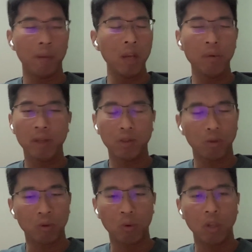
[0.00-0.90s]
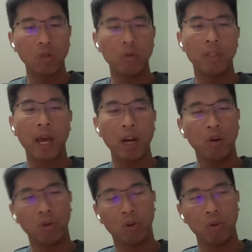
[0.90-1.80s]
in many ways, you want to
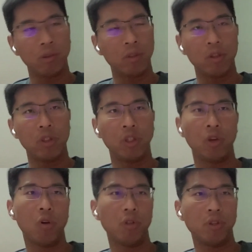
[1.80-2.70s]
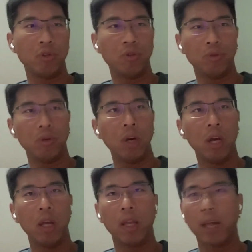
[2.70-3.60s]
narrow your search in order to
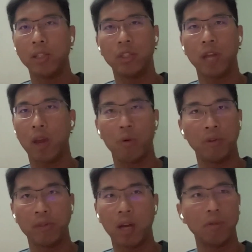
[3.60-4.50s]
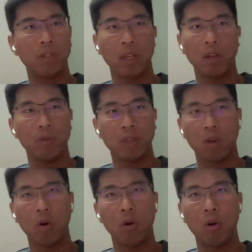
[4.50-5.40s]
get accurate results, and you
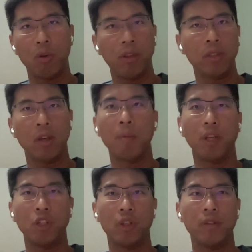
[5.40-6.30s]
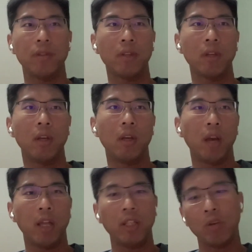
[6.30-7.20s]
see all these combinations.
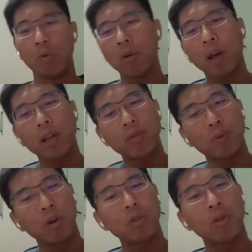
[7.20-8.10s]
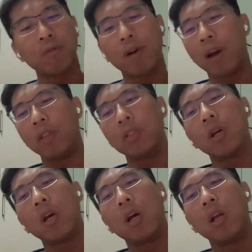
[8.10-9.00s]
And in real case, we also find
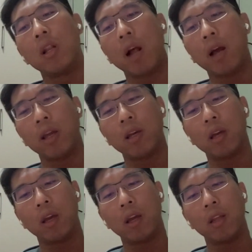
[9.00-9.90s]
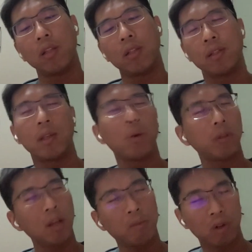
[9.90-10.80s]
the
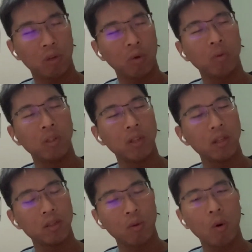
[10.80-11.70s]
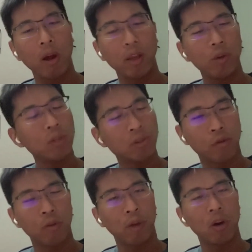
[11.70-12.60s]
SQL data model we think is quite
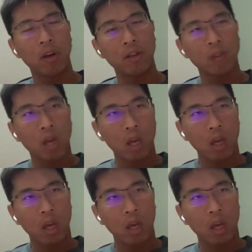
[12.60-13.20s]
useful because